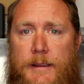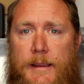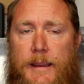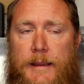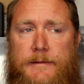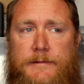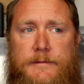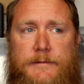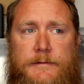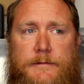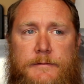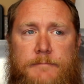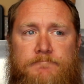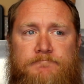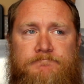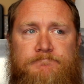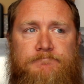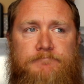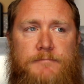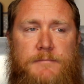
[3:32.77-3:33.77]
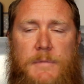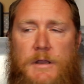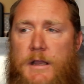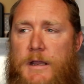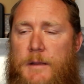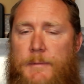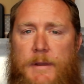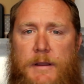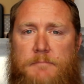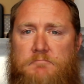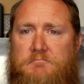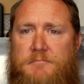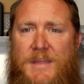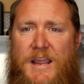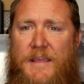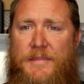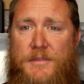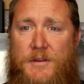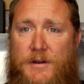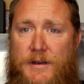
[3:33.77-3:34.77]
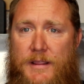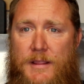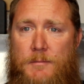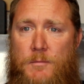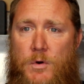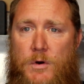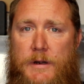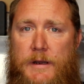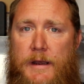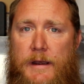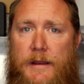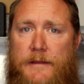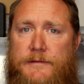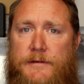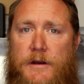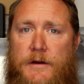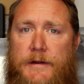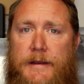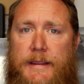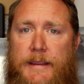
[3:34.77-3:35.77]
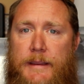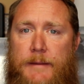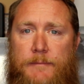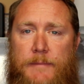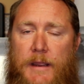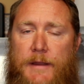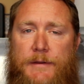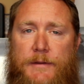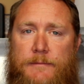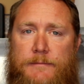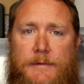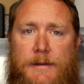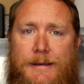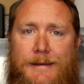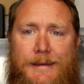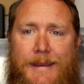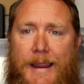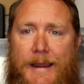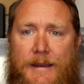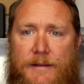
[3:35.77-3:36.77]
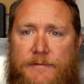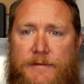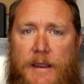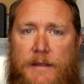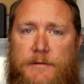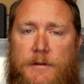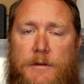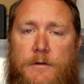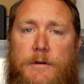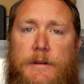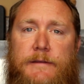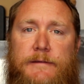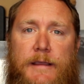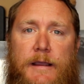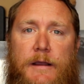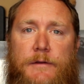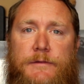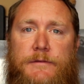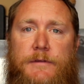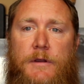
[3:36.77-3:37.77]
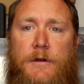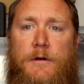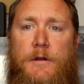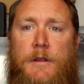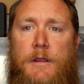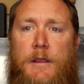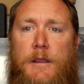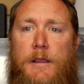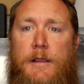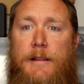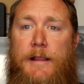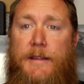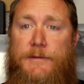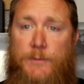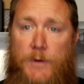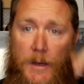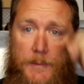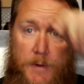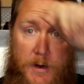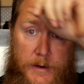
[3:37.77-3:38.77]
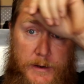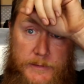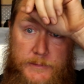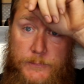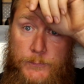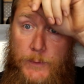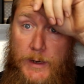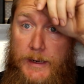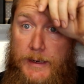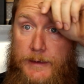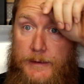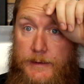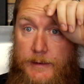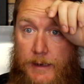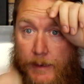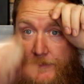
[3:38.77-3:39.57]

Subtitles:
it's about 9:30 in the morning, it's already, I don't know, 95 degrees out, so that's why I'm already sweating.